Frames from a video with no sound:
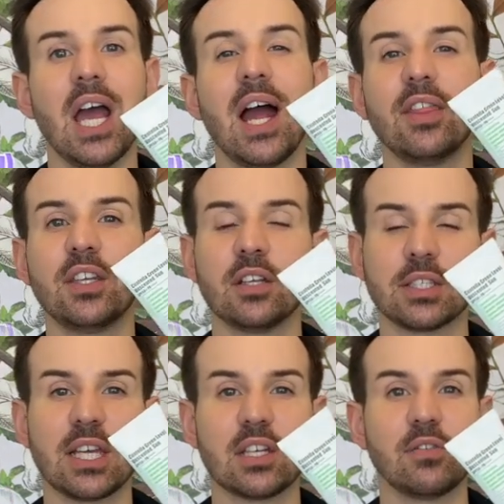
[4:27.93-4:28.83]
And the
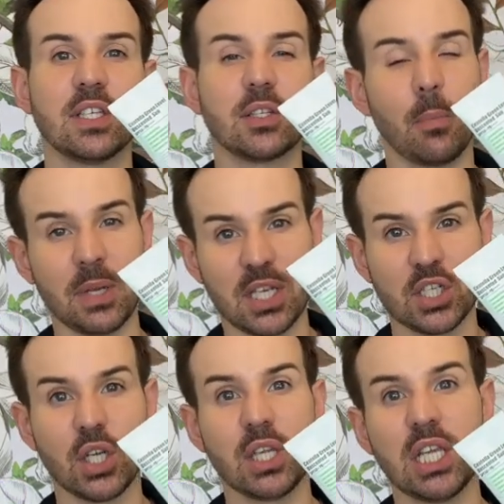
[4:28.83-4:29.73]
downside of this
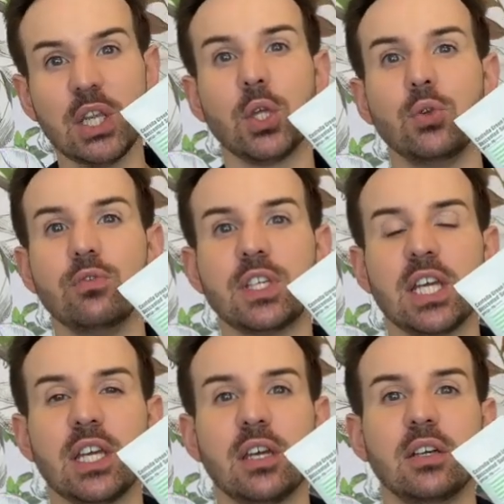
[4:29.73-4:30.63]
combination is the
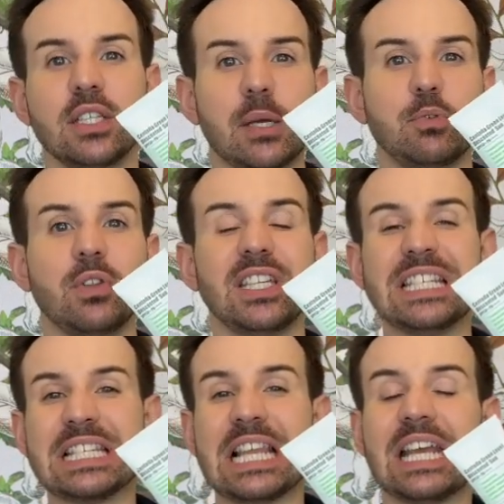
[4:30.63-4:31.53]
UVA type 2 that
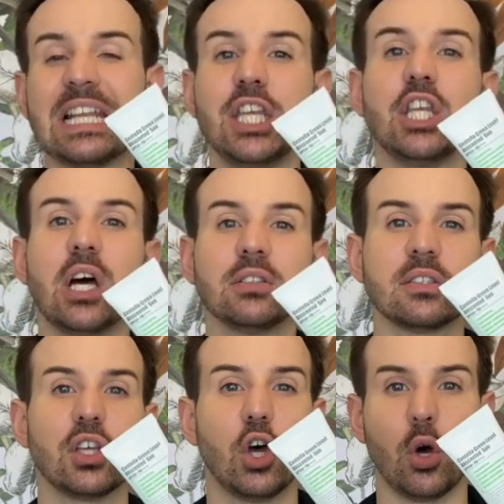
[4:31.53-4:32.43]
is likely
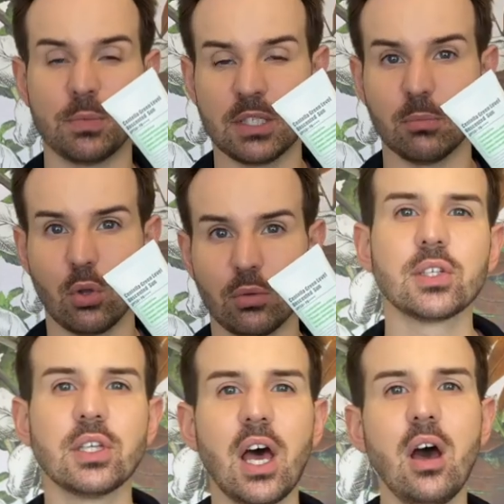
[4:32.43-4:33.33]
not optimal.
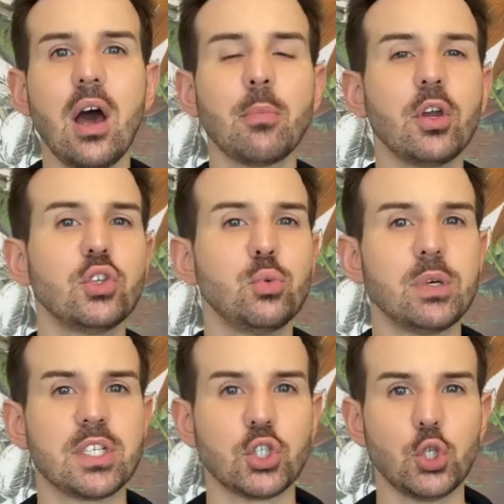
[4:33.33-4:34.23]
So now I'm going to
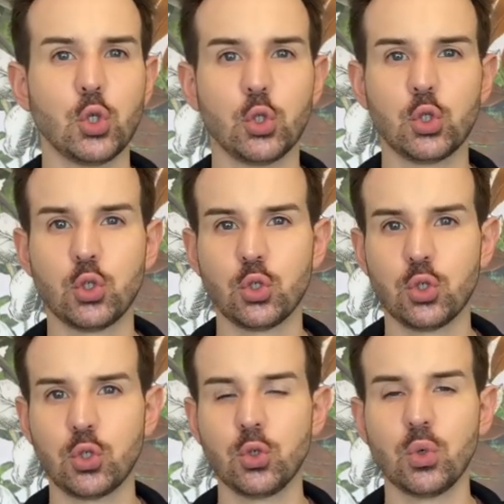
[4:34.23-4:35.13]
present you
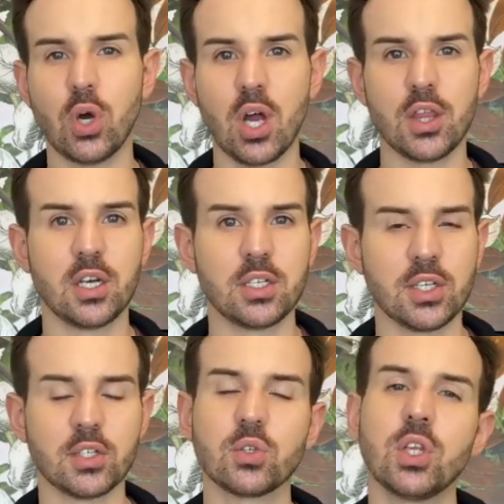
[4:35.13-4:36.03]
2 other
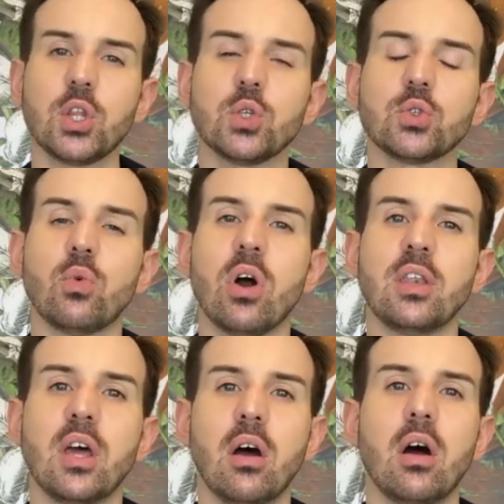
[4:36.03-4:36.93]
sunscreen. Those
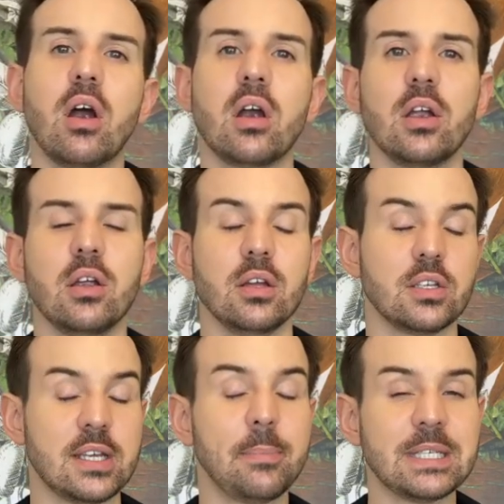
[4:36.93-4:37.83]
one are
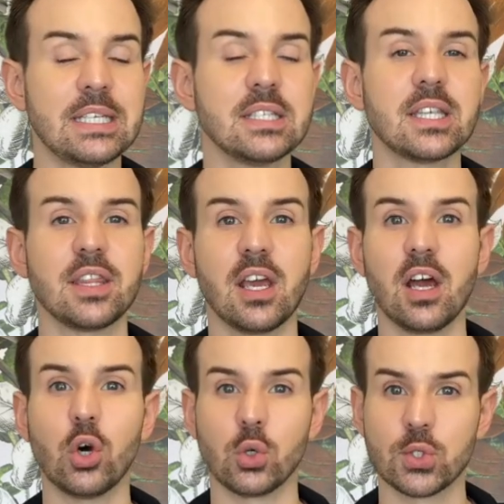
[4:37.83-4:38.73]
Japanese. They
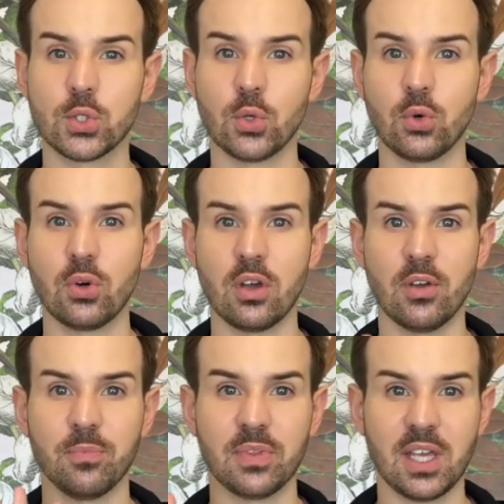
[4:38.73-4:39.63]
are also
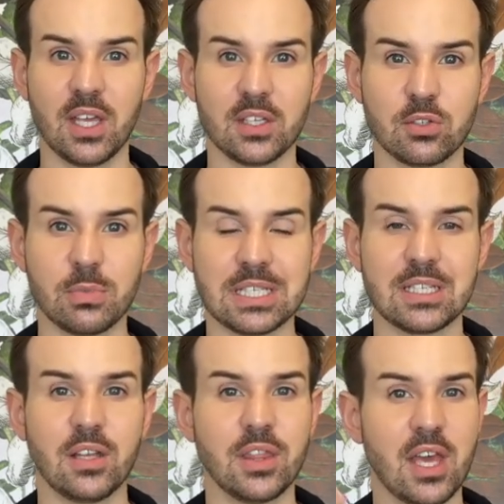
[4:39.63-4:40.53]
extremely
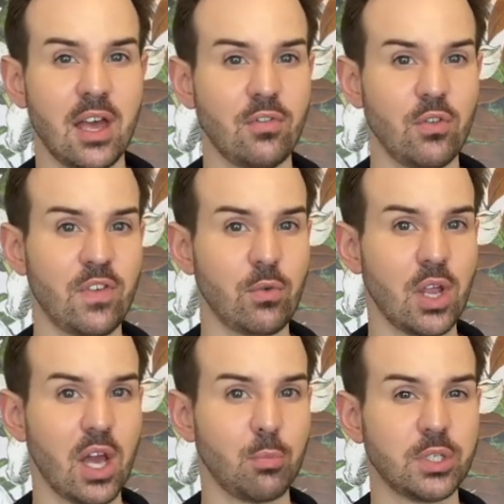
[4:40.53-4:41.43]
excellent. They have a very
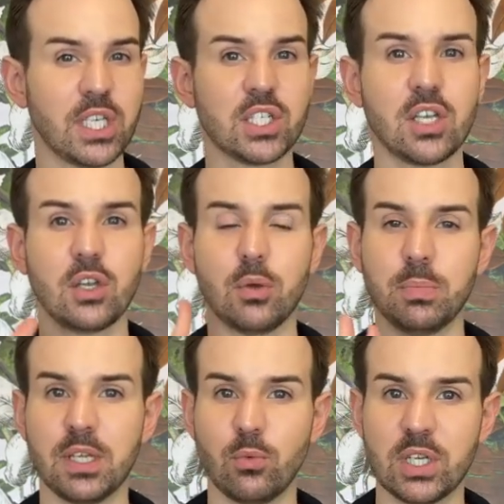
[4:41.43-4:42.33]
high protection, a
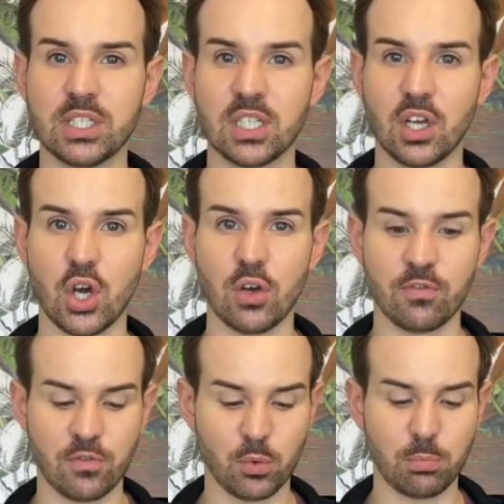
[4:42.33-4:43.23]
PA rating of
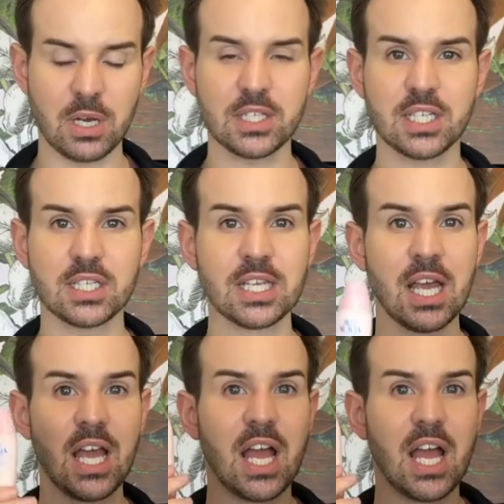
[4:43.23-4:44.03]
4 pluses.